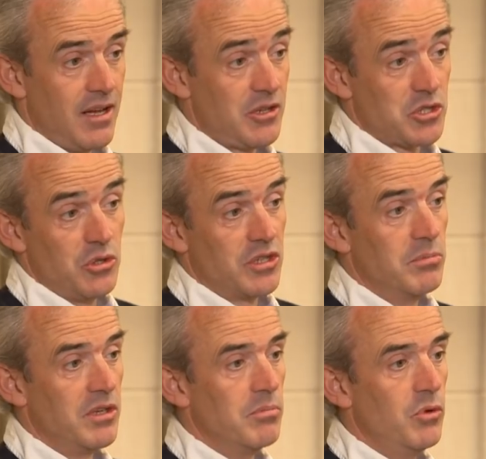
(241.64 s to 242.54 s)
actually look,
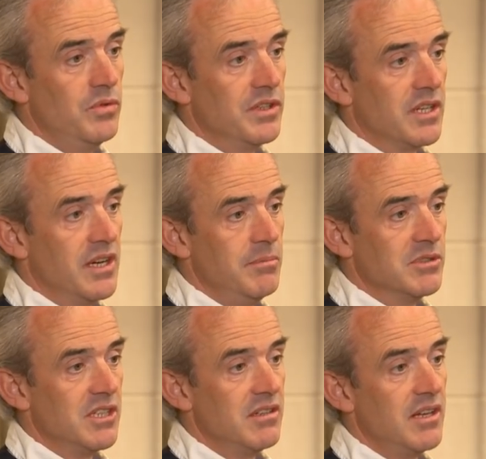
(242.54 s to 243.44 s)
it, it moved the
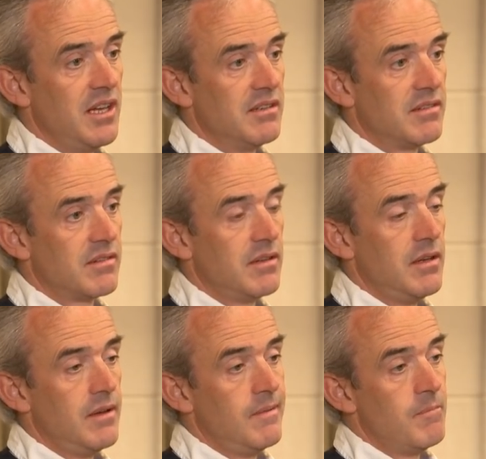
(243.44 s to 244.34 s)
times, and it,
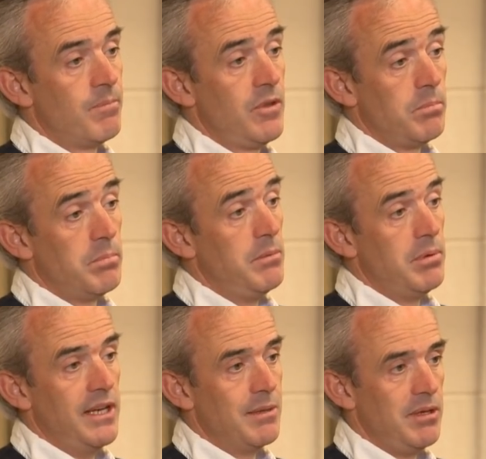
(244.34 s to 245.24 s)
look,
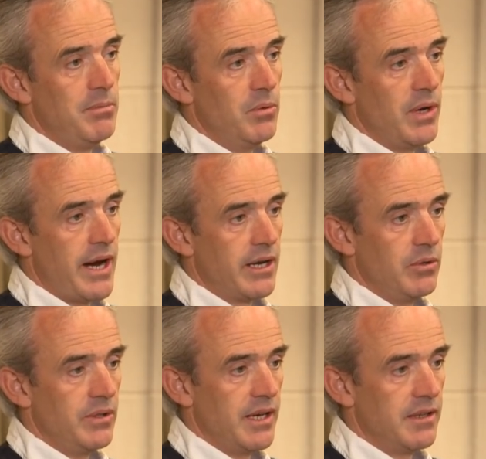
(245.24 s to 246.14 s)
plenty of people would
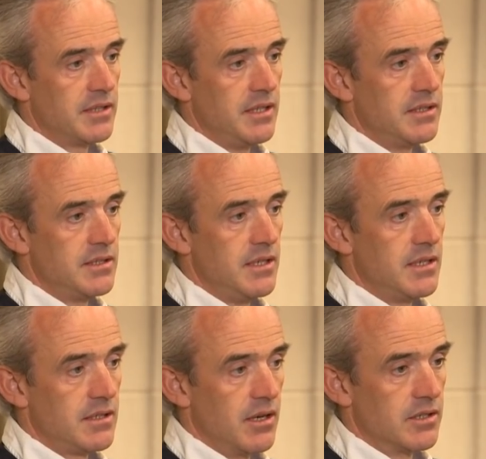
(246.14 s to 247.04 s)
argue that it, it,
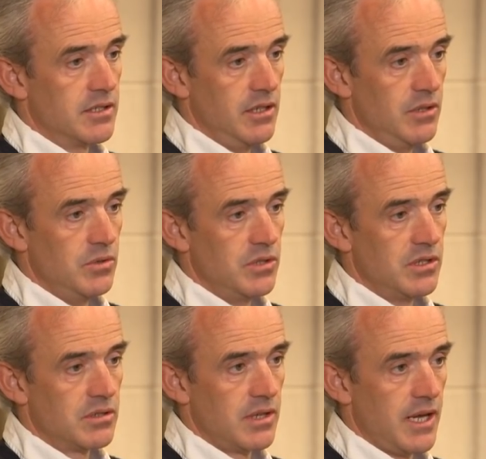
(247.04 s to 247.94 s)
it got
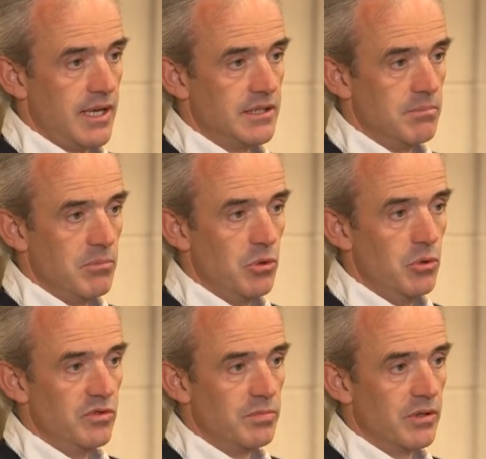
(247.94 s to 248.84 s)
diluted as it
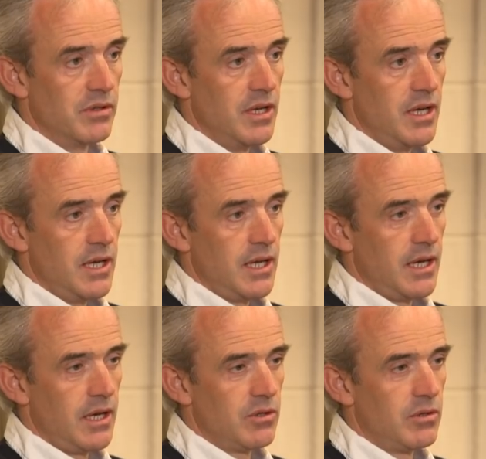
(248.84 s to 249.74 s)
moved, but
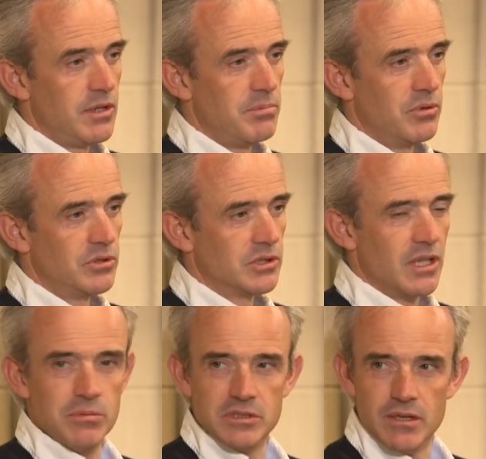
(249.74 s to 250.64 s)
I don't think
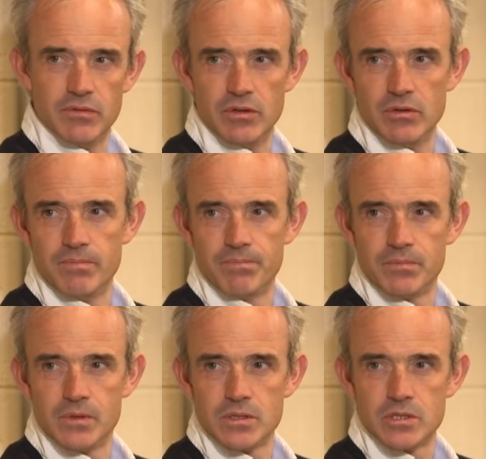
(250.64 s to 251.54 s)
Punchestown was ever
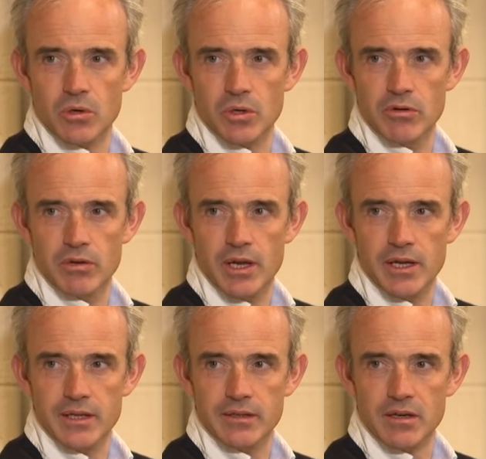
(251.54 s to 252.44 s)
solely
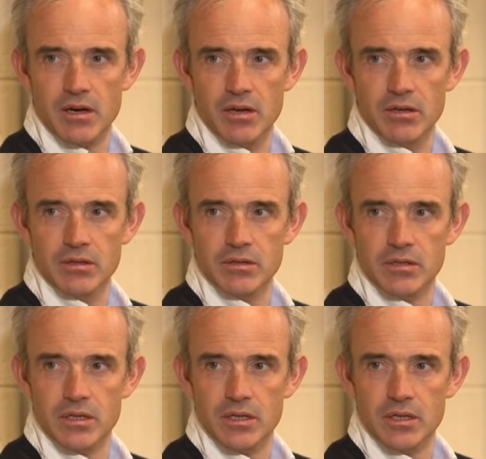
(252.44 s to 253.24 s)
reliant mm. on